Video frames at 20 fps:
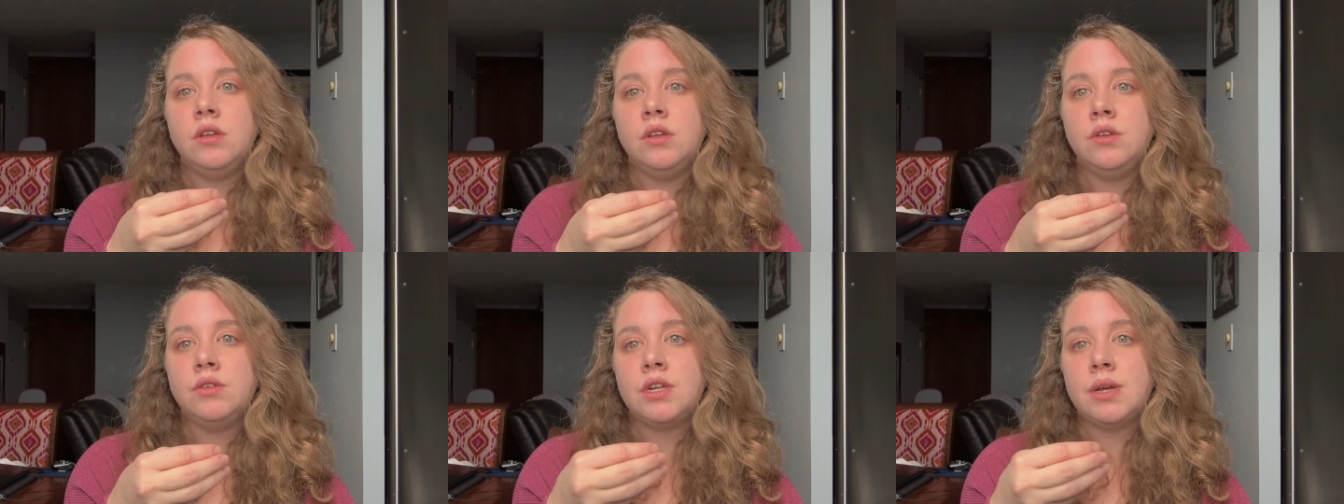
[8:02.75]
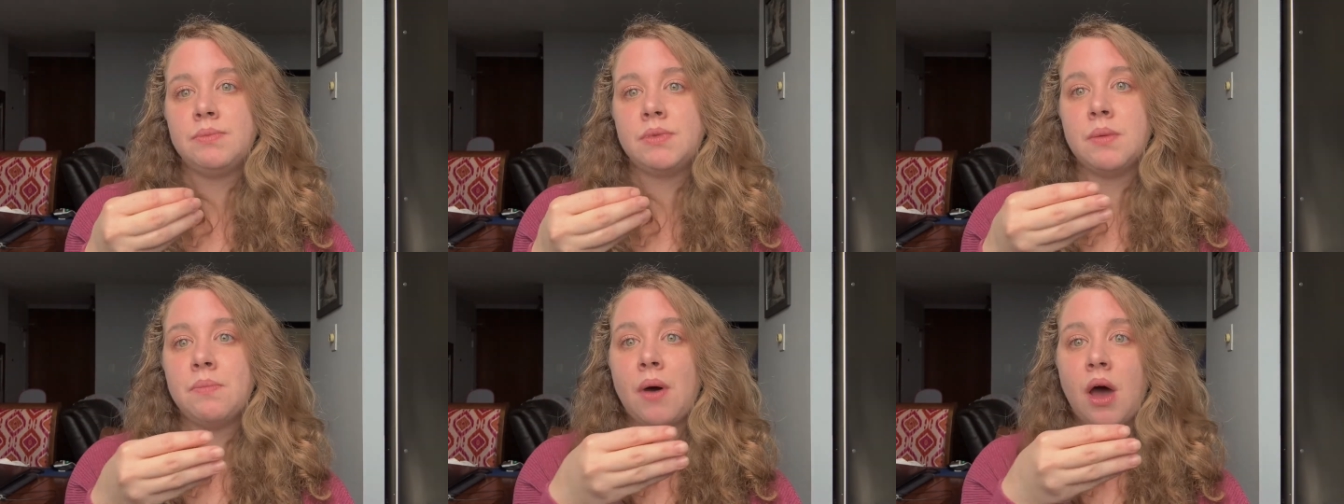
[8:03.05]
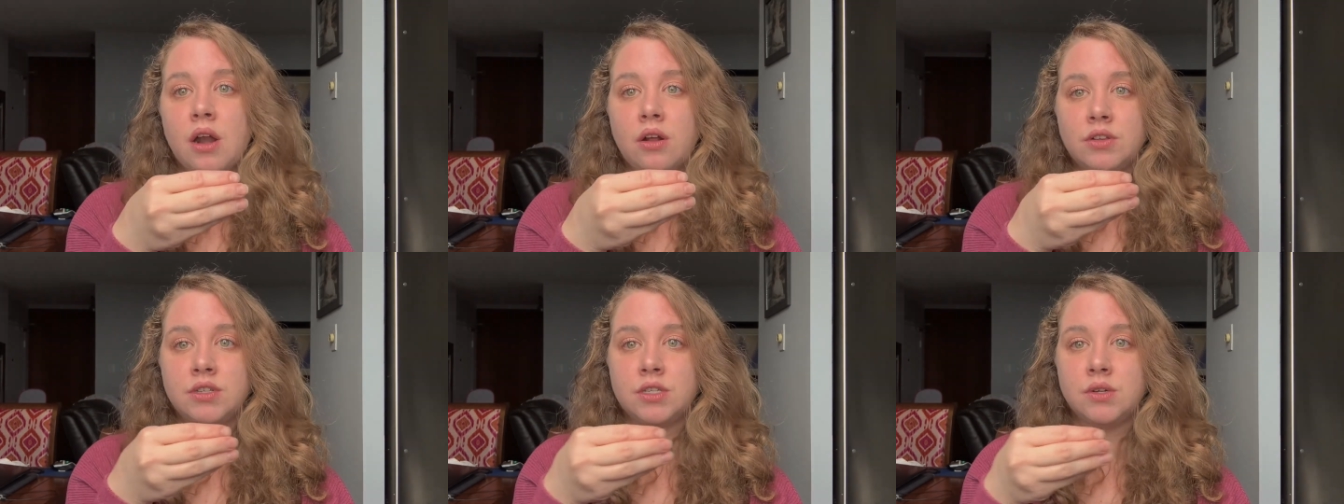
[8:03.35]
you tip the
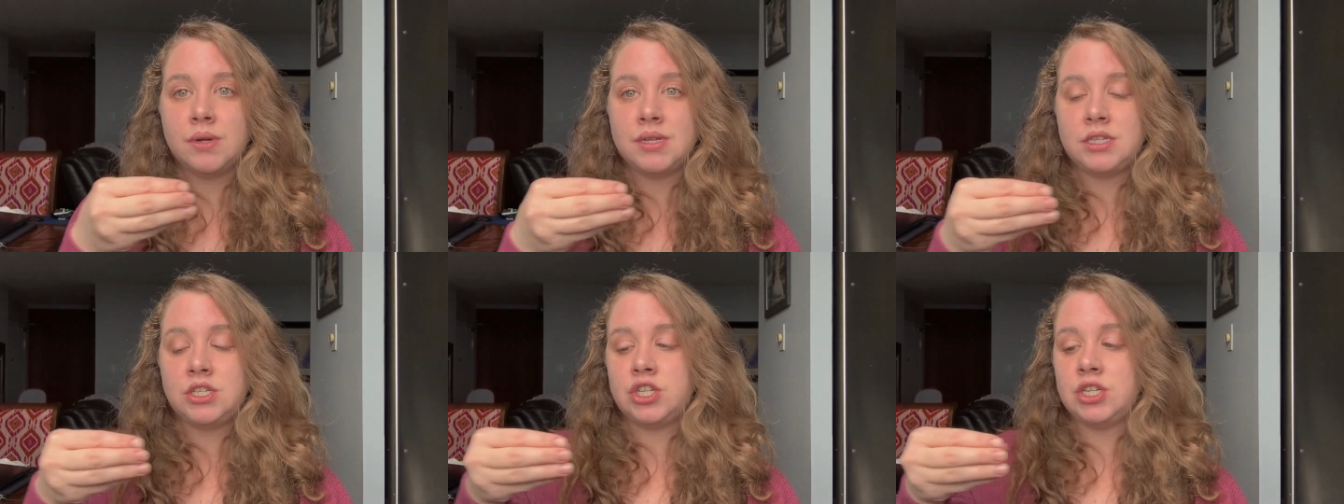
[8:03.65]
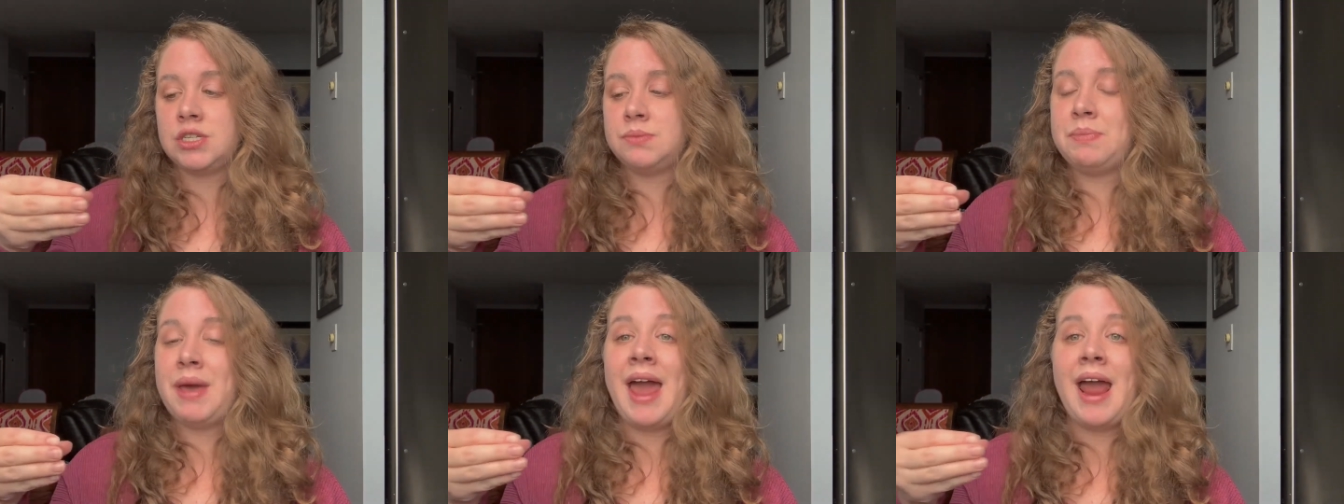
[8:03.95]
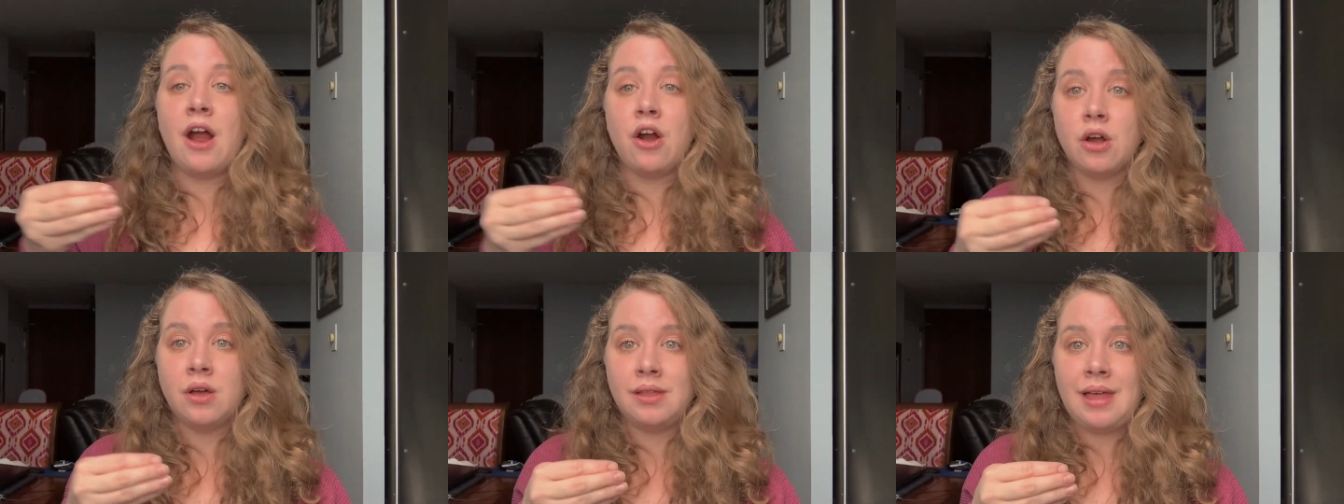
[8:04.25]
bottle so it's just
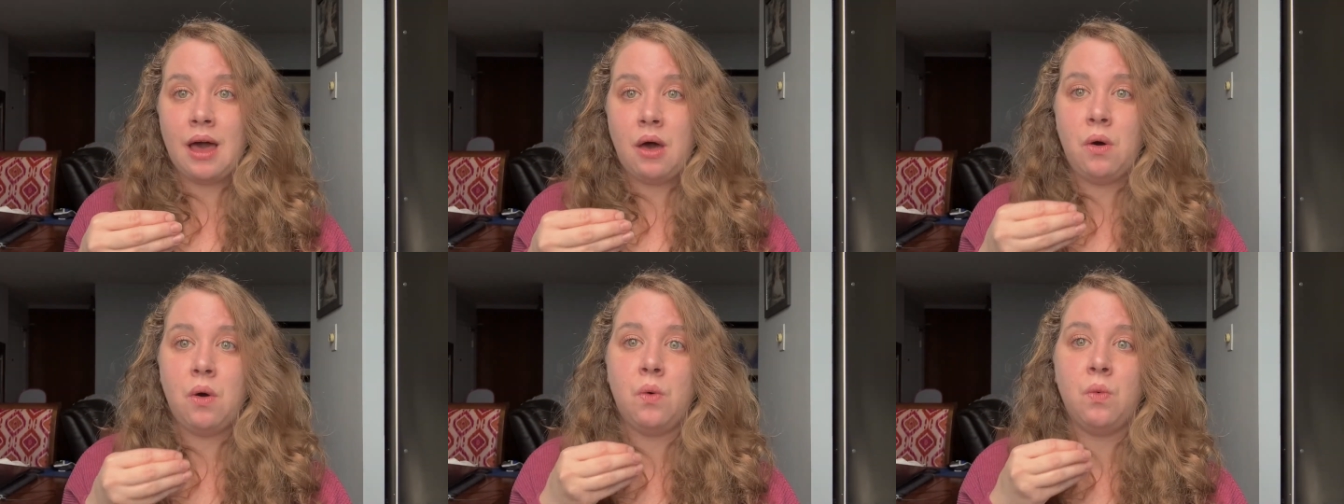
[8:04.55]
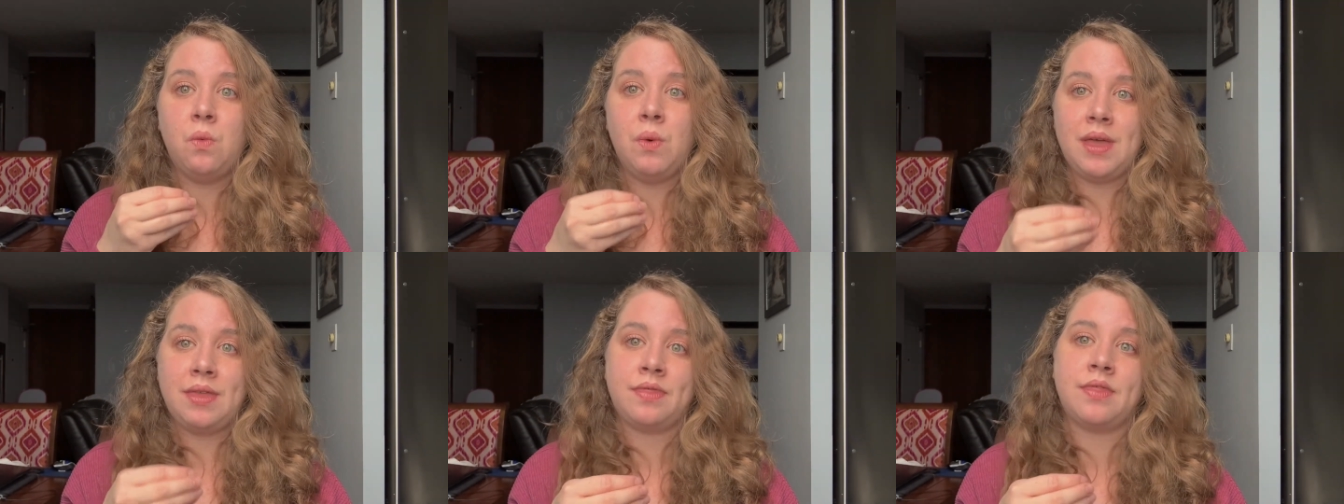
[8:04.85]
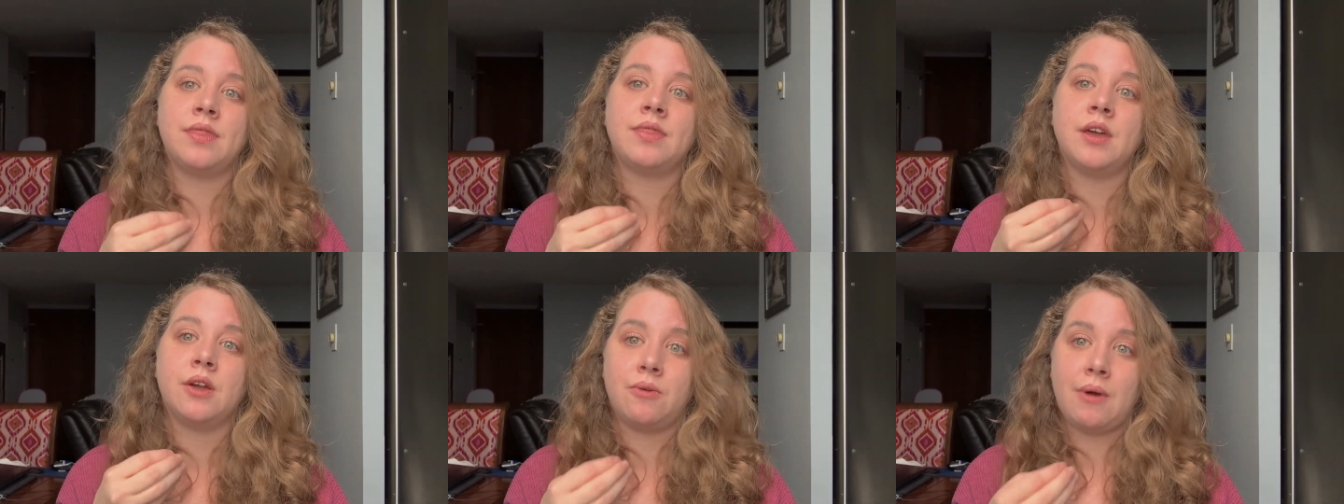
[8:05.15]
parallel with
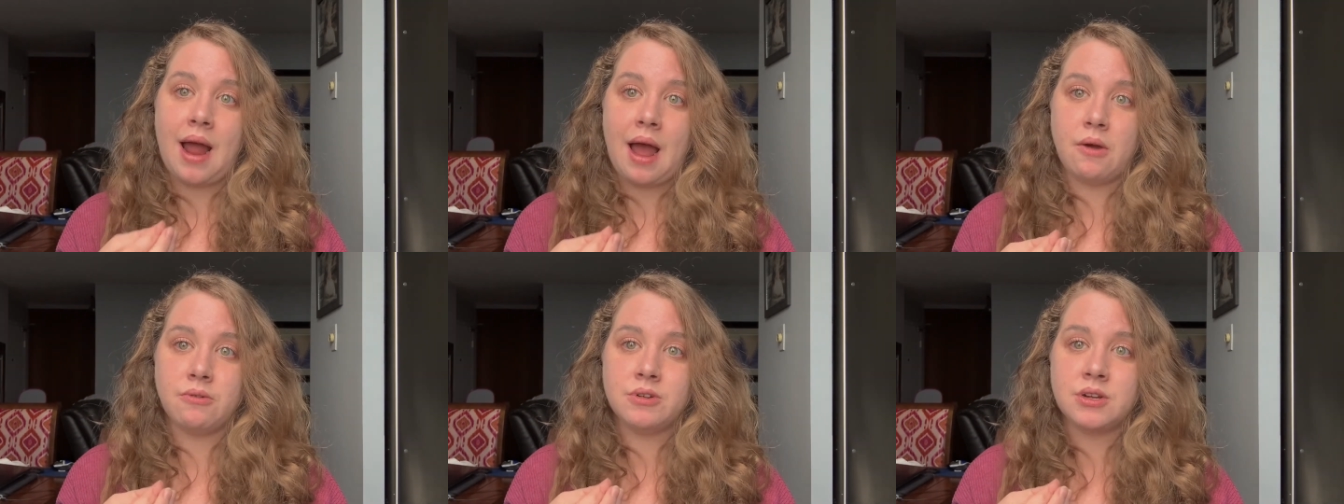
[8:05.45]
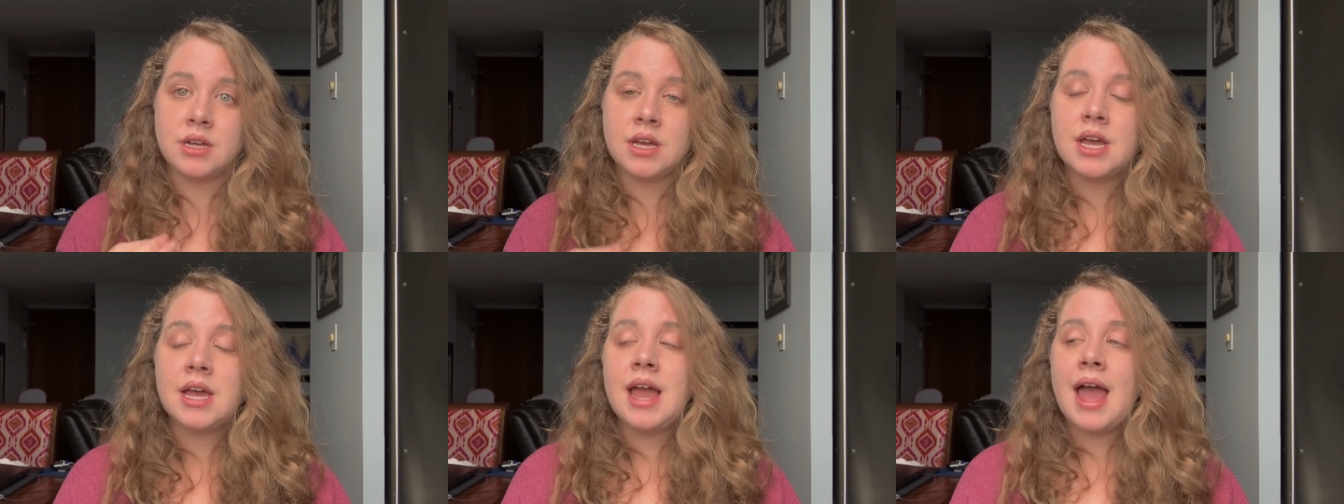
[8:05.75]
the ground,